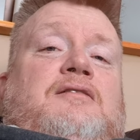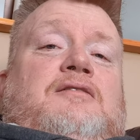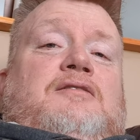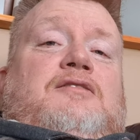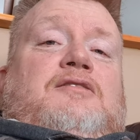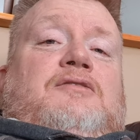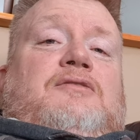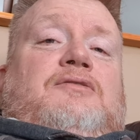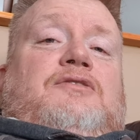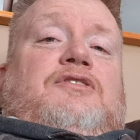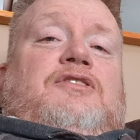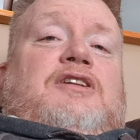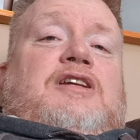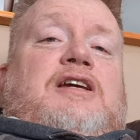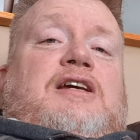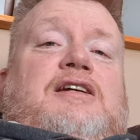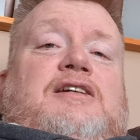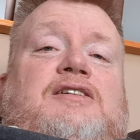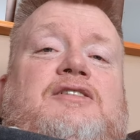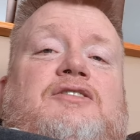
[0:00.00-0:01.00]
So
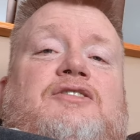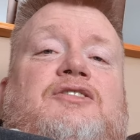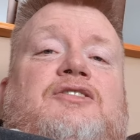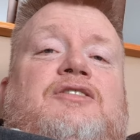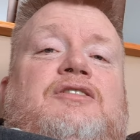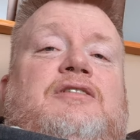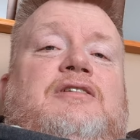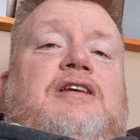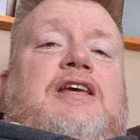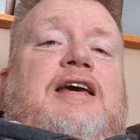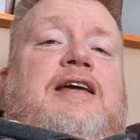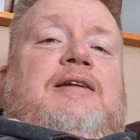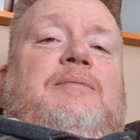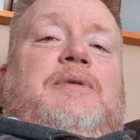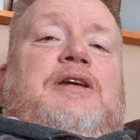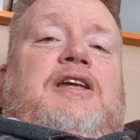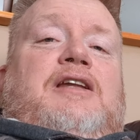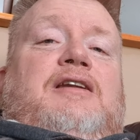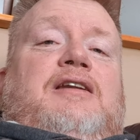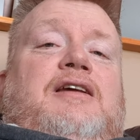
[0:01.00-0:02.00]
today is
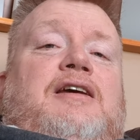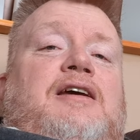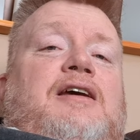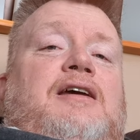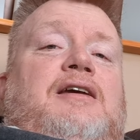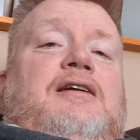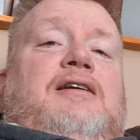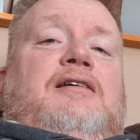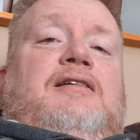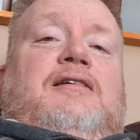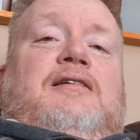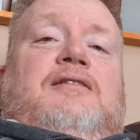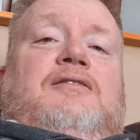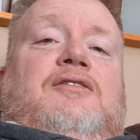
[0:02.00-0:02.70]
ketamine day.